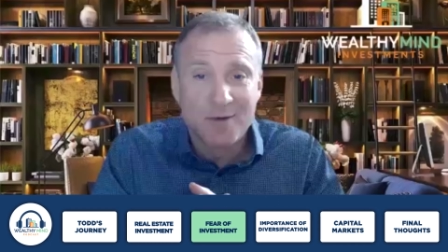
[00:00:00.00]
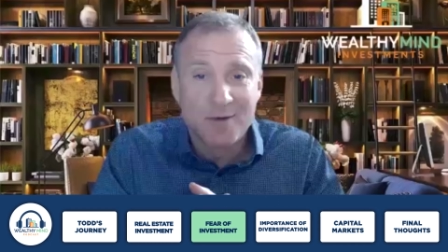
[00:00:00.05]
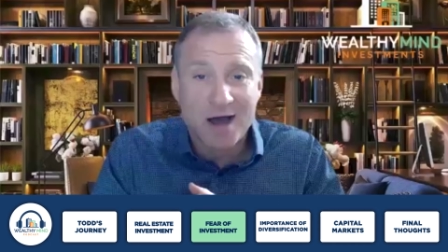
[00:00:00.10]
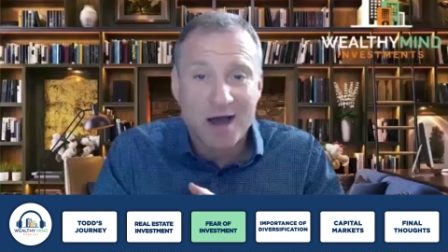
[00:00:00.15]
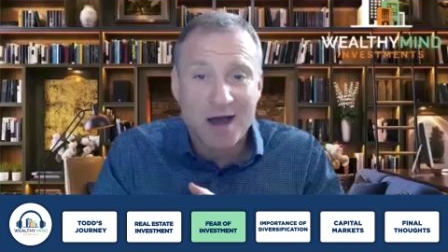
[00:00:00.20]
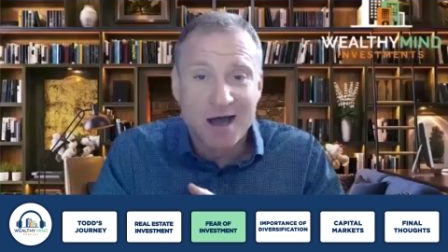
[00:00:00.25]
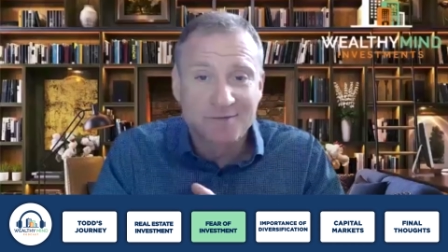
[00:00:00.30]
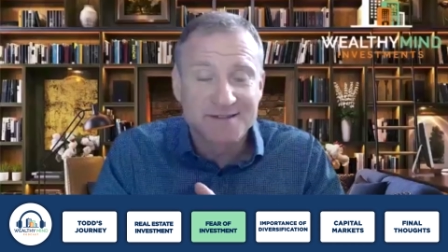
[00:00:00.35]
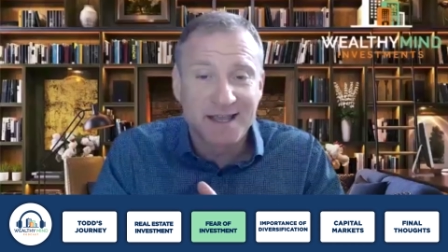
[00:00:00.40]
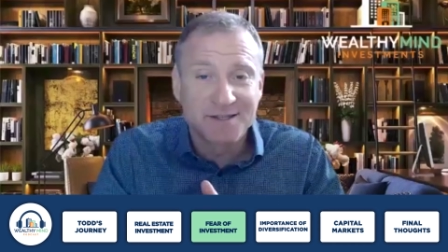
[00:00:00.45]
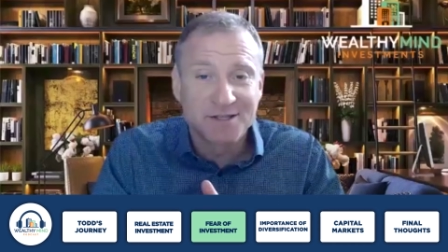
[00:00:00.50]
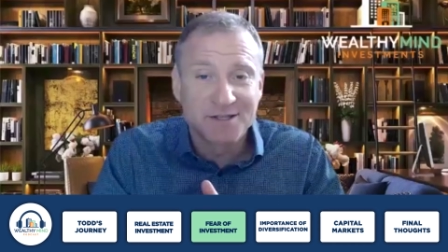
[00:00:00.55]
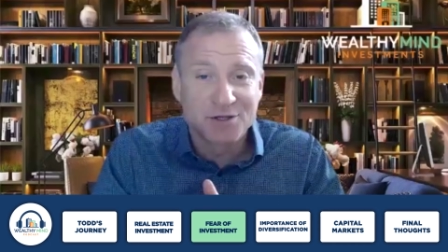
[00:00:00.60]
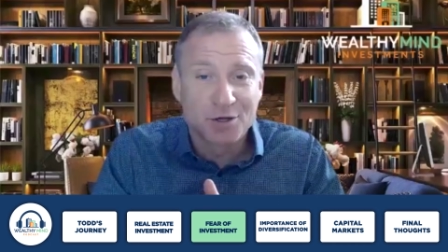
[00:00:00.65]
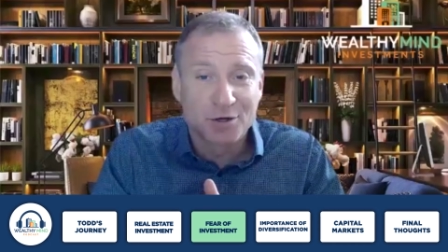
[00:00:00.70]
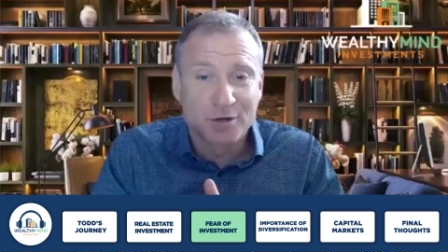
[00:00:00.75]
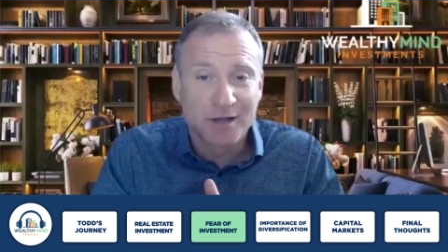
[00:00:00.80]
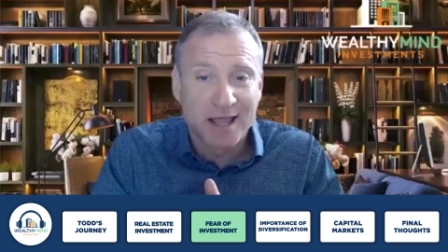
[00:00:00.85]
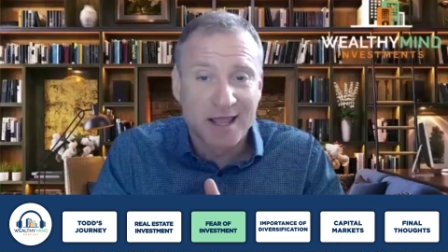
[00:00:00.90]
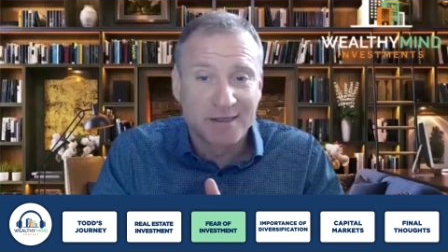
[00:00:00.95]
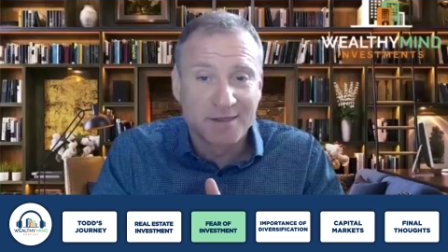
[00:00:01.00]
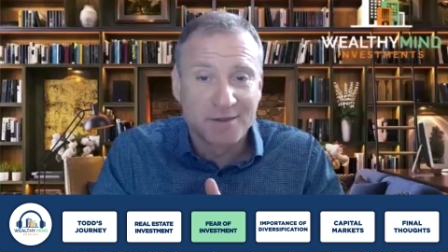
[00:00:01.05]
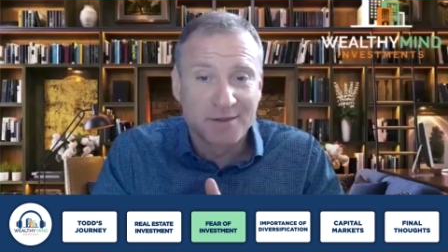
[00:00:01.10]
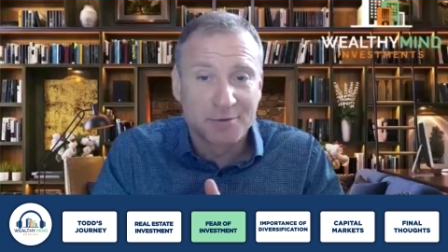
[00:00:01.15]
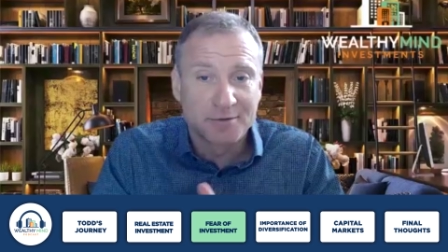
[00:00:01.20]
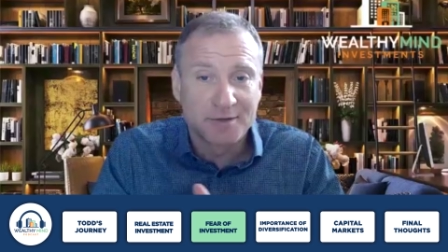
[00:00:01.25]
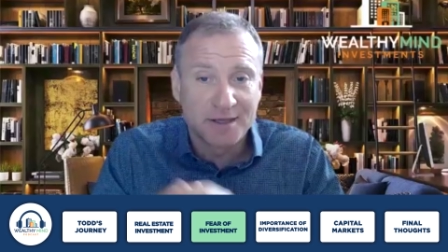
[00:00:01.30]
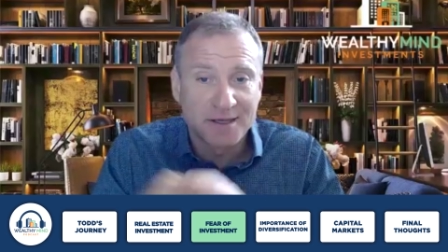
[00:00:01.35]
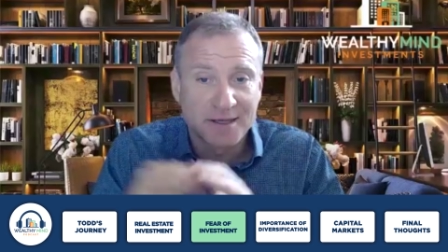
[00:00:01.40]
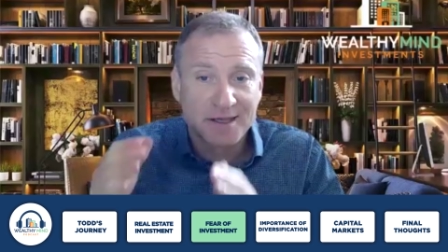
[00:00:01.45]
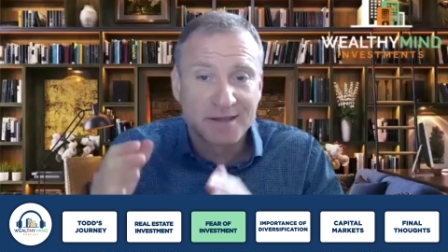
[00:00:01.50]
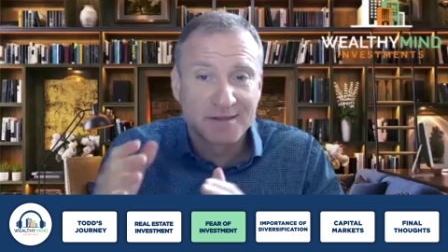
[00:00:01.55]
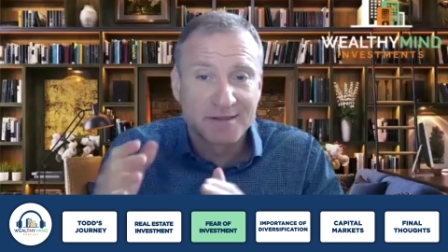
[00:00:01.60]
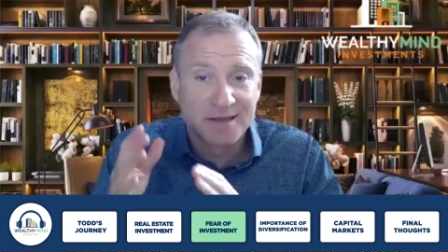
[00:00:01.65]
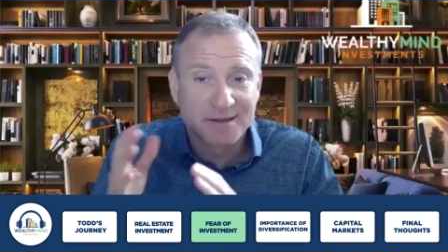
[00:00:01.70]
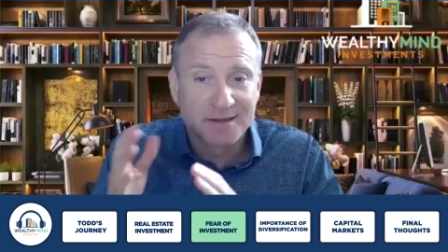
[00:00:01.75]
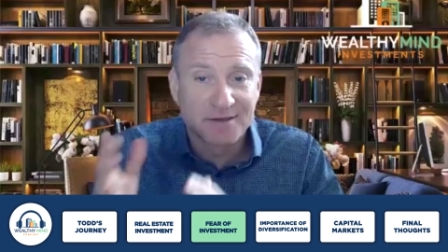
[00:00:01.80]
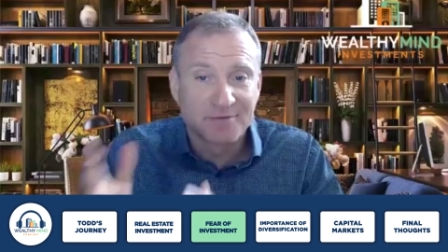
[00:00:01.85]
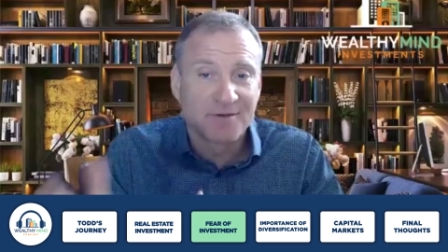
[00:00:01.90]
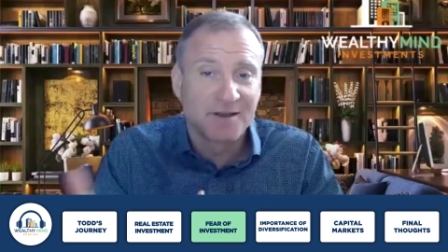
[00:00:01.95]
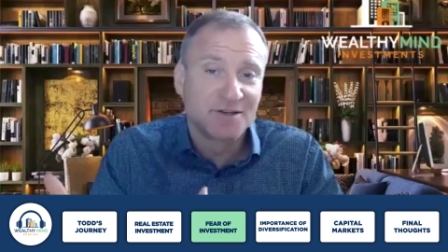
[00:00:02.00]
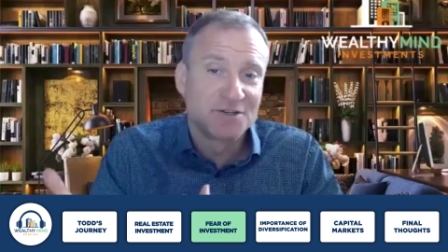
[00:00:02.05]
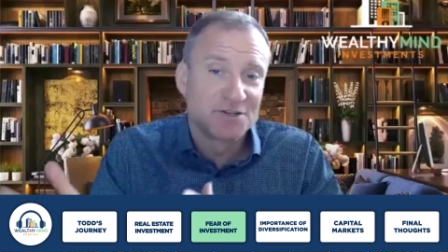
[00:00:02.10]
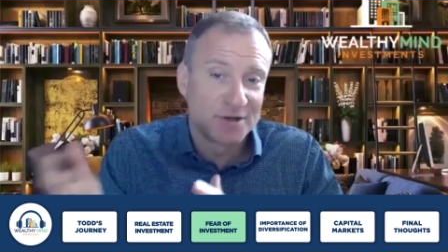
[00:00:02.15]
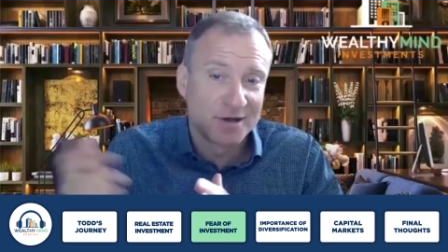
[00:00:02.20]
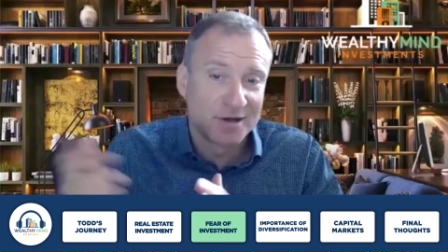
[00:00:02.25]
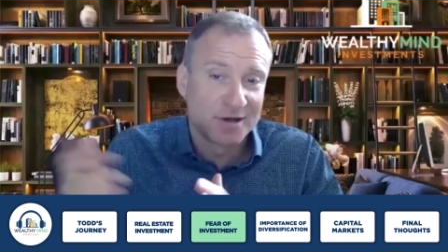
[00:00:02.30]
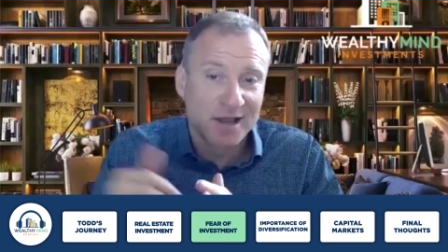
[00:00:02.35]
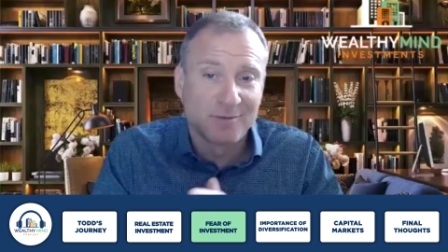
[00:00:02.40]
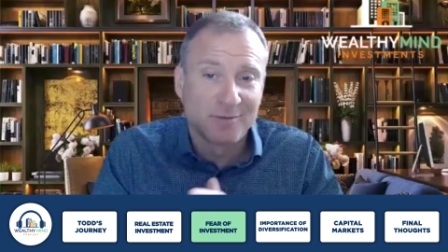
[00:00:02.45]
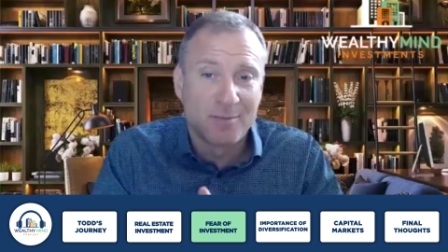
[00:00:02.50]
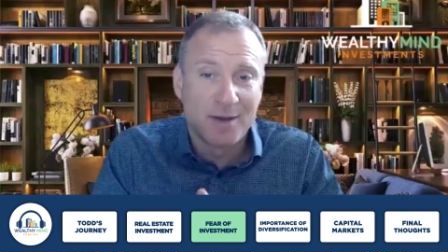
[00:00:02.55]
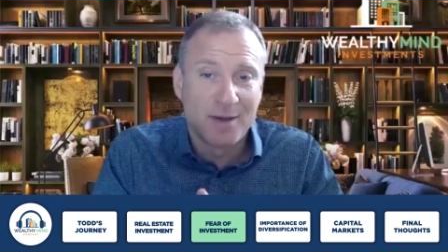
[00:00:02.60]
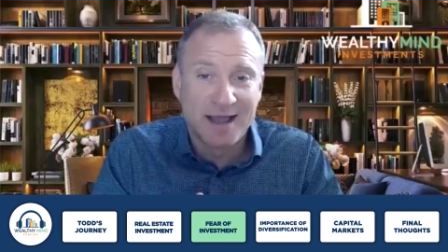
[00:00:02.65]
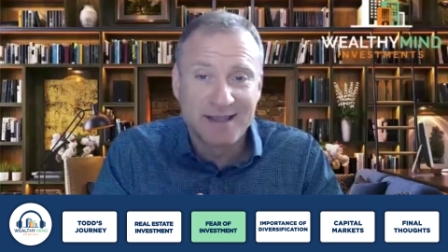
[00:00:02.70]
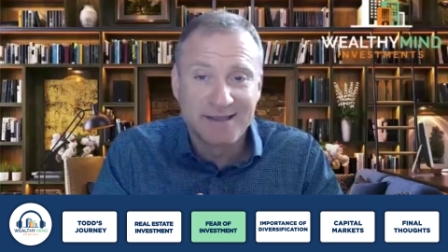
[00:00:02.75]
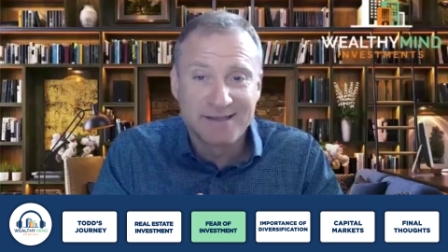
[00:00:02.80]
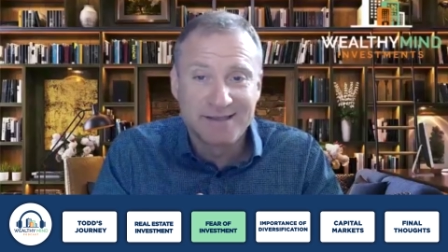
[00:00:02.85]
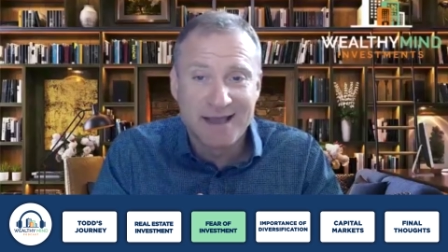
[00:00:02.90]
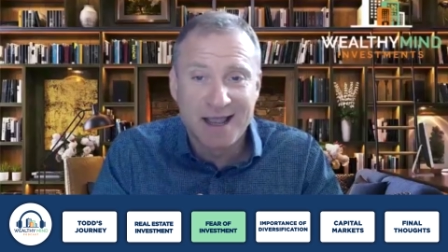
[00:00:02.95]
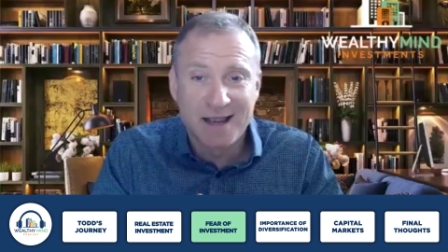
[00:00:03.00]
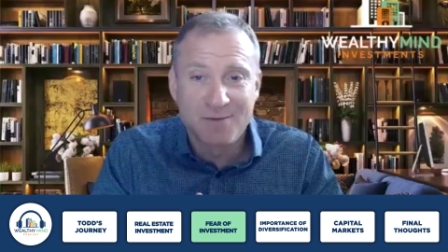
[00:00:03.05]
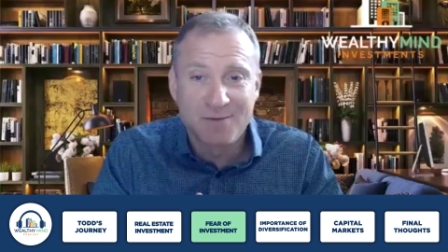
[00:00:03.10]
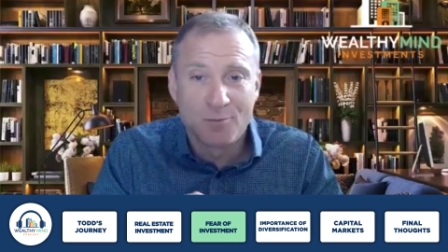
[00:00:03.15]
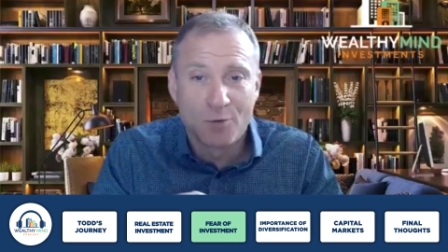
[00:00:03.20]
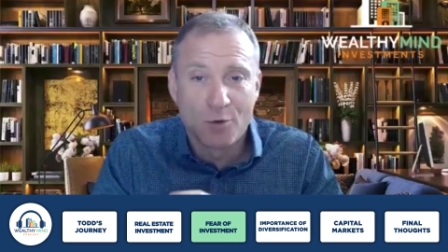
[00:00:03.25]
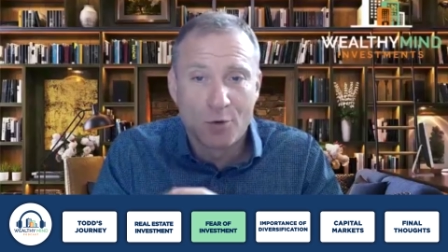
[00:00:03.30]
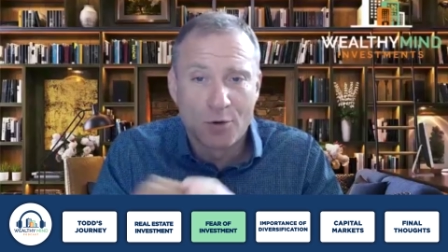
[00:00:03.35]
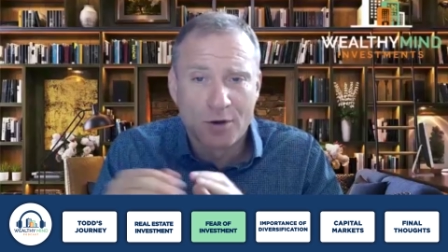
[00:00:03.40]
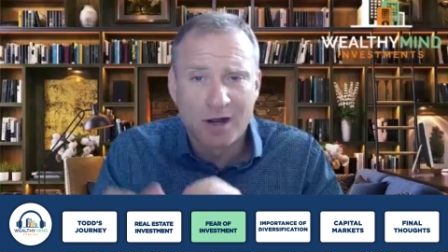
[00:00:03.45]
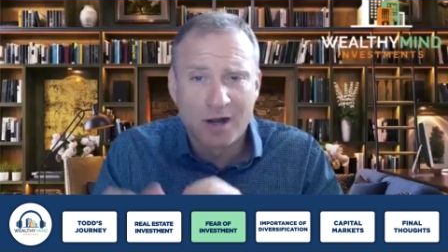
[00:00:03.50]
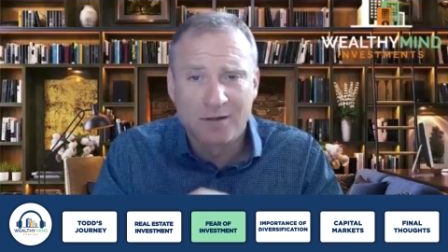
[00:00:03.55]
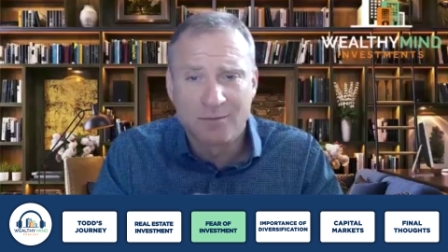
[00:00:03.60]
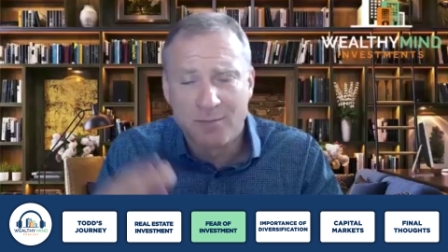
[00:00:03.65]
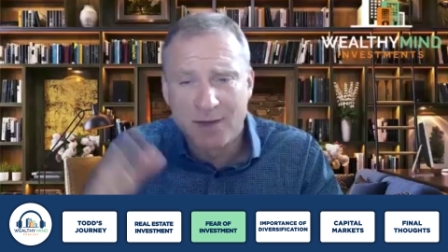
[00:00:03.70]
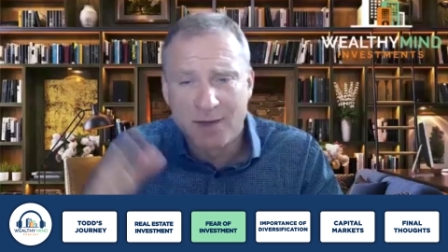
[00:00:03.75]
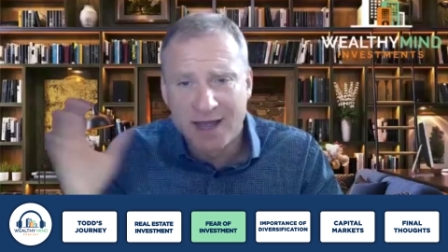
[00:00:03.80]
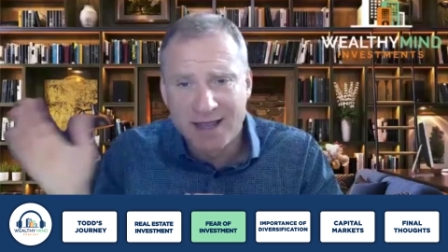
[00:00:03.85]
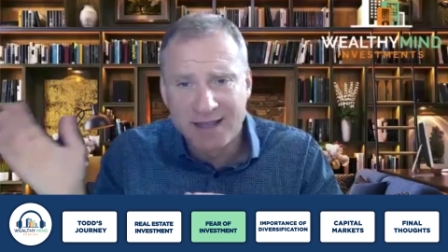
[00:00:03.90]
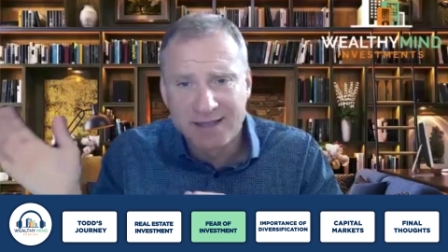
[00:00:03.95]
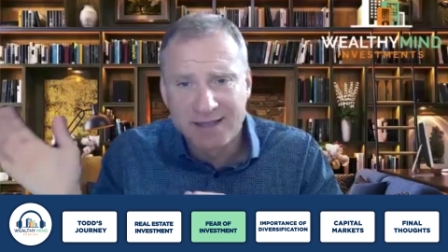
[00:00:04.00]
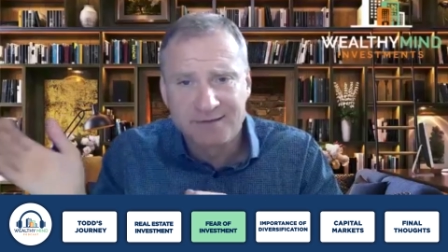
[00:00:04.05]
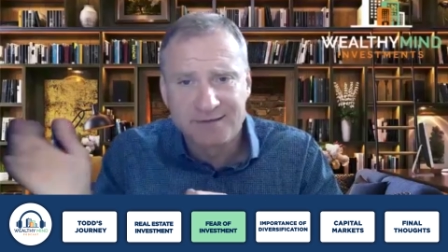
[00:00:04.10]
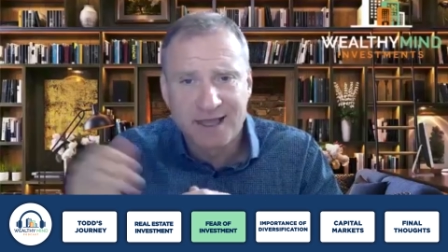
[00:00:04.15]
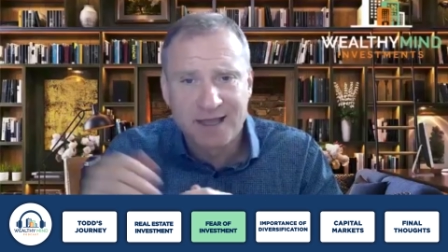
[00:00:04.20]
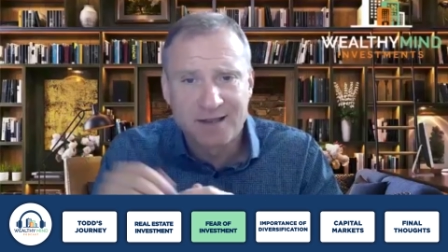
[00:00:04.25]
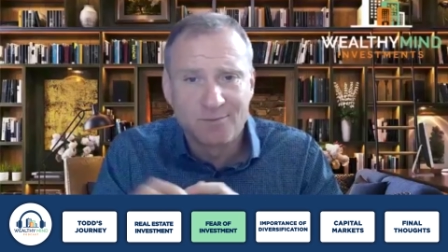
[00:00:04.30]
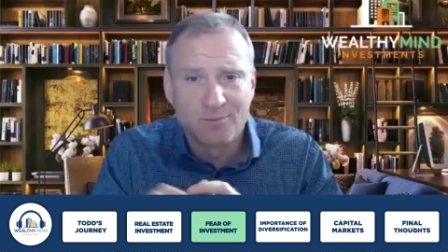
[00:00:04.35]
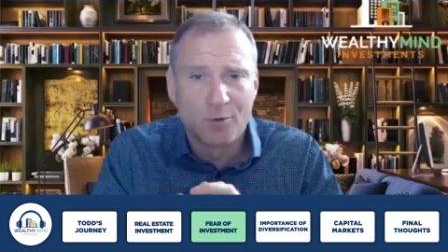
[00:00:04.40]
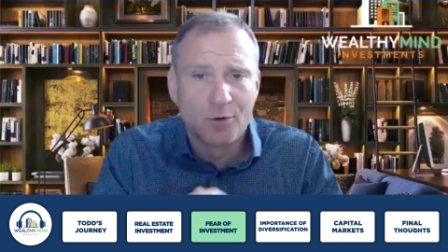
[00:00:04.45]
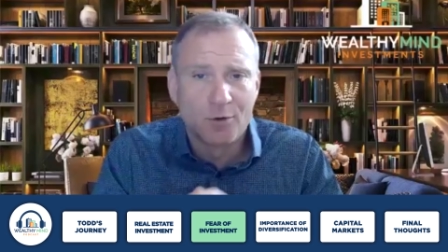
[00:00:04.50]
out of state in Orlando, thinking that eventually I'll buy nine more, I'll buy ten yeah.